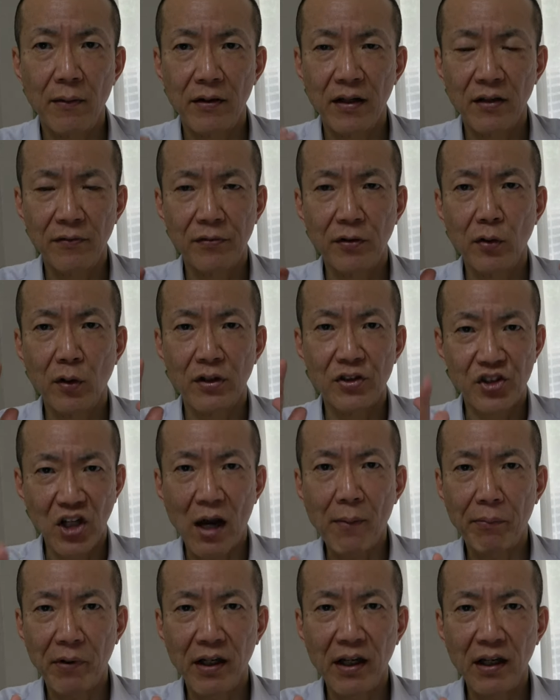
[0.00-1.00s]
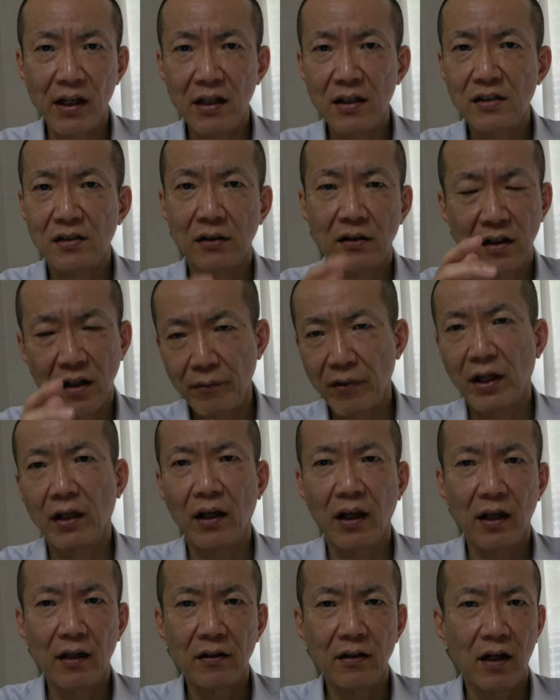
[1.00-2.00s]
If you are Japanese
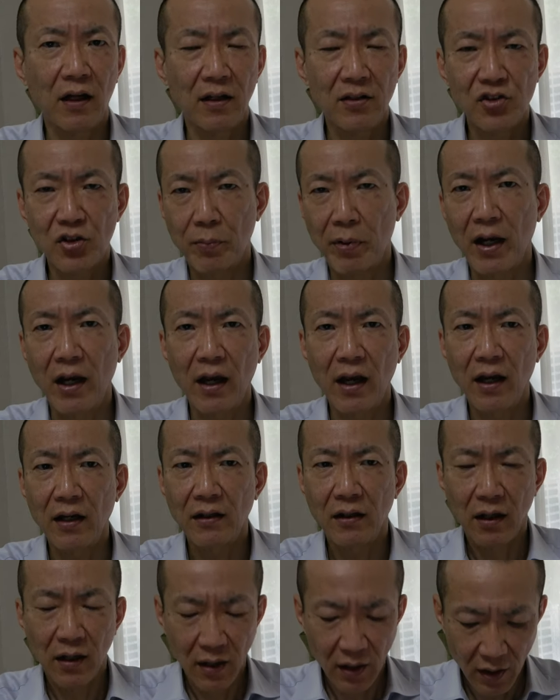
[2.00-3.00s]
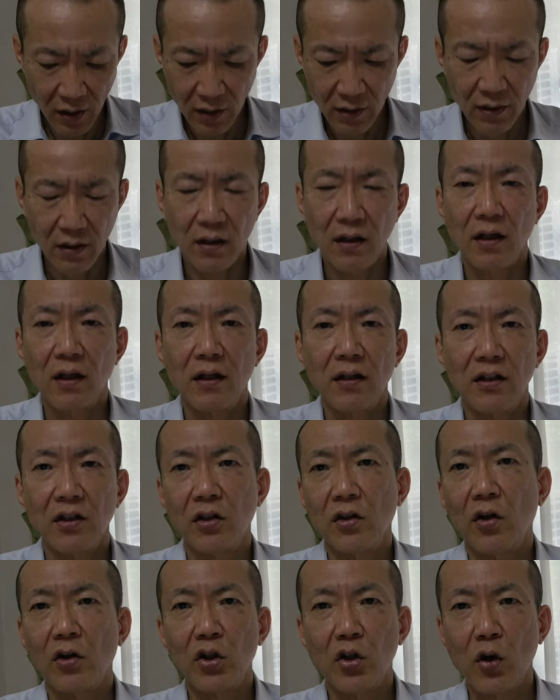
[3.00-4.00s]
living in Japan,
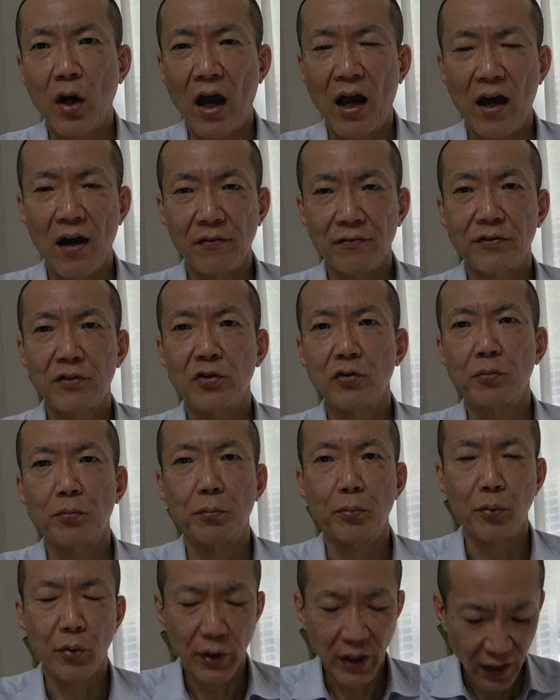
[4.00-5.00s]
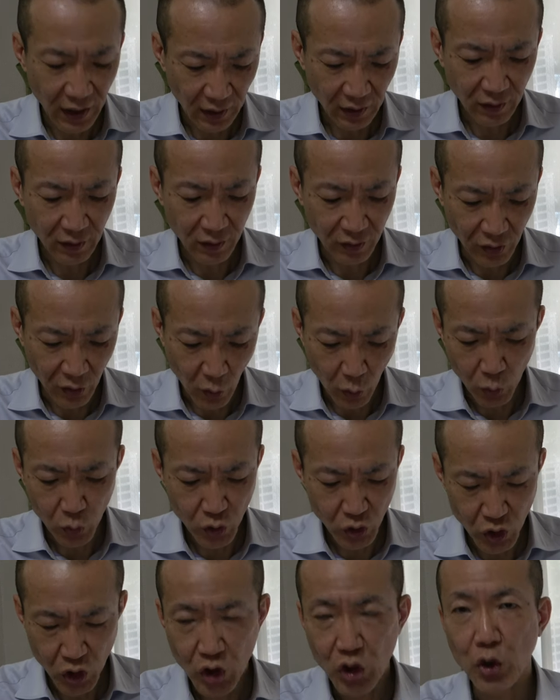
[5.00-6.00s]
you know, you have to bring
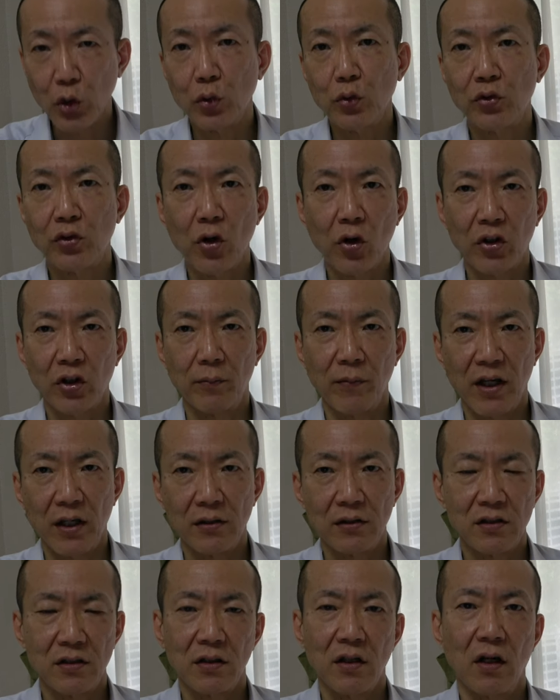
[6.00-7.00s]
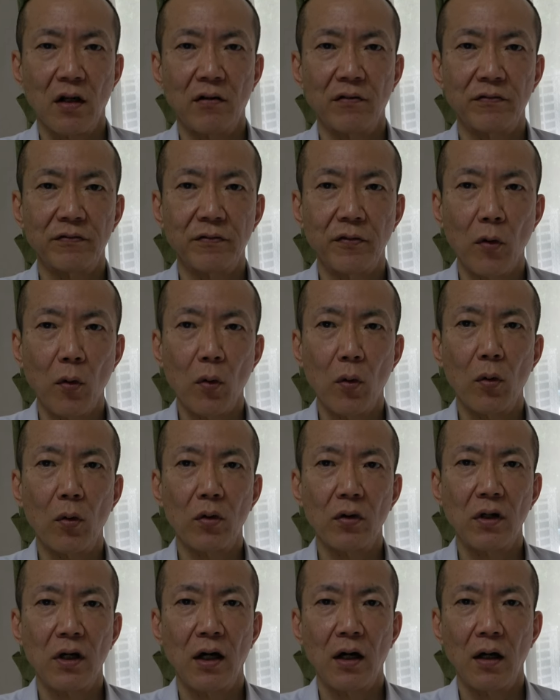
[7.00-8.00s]
those two documents
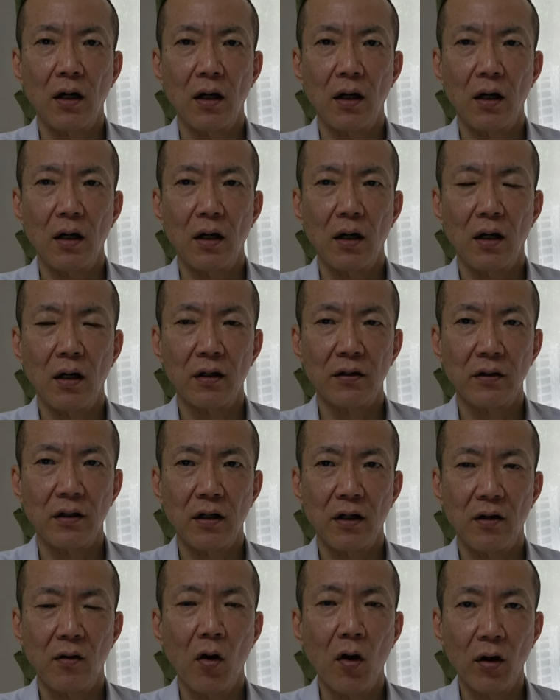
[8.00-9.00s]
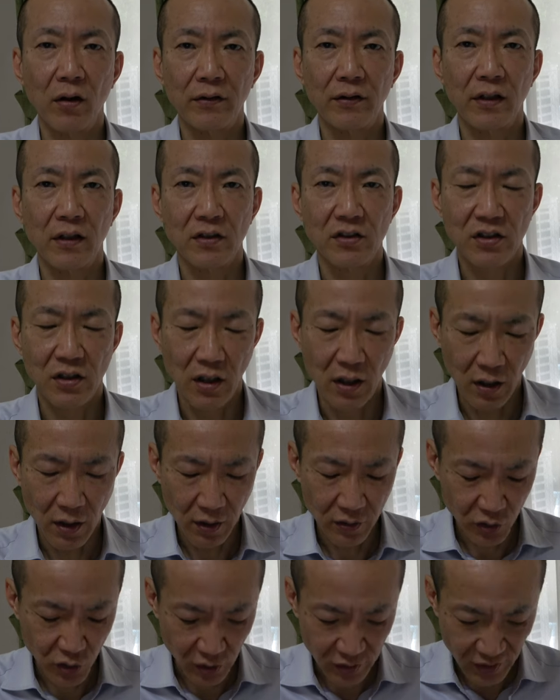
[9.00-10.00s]
for on the
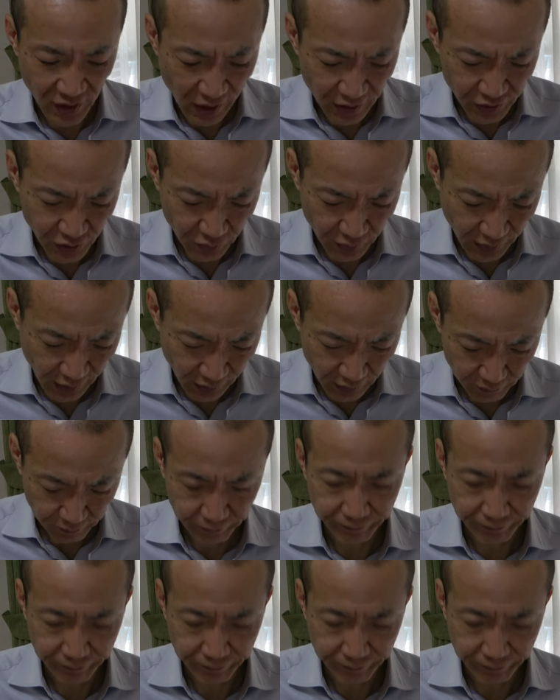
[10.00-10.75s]
transaction day.